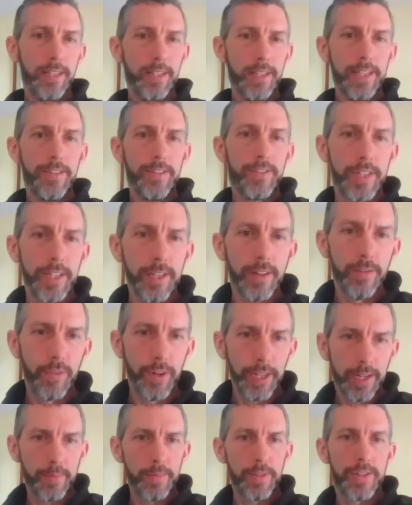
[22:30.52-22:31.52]
at least, it
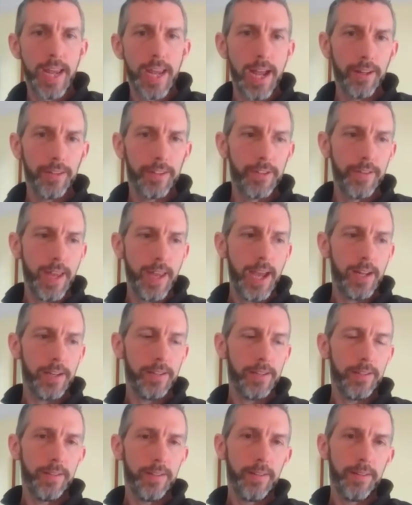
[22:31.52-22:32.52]
really comes down to that